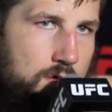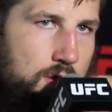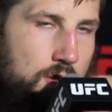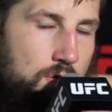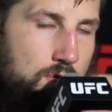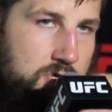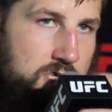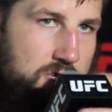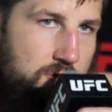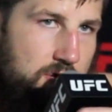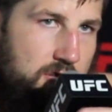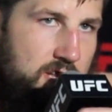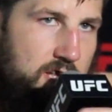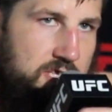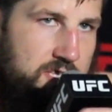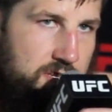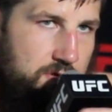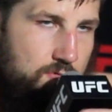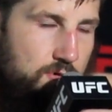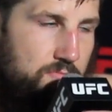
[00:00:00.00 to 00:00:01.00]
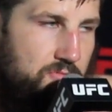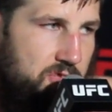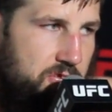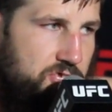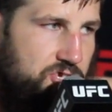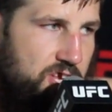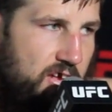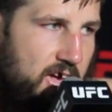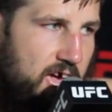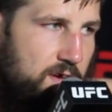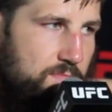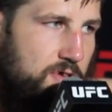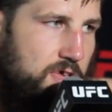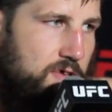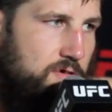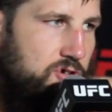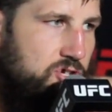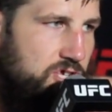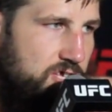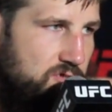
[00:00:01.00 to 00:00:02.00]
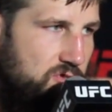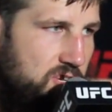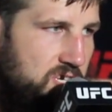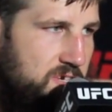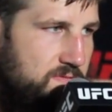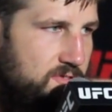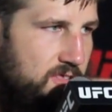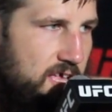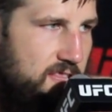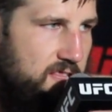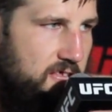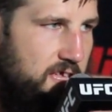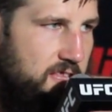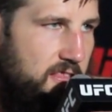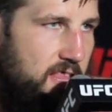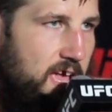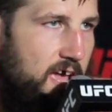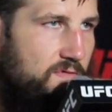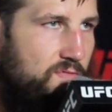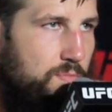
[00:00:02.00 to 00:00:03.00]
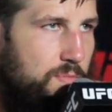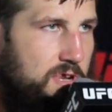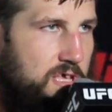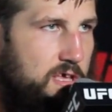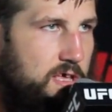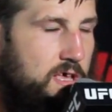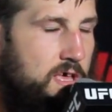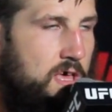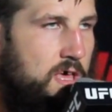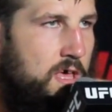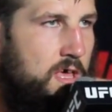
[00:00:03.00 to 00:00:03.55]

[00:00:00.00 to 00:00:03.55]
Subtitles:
No, so he doesn't normally jab. He usually looks for that lead left, but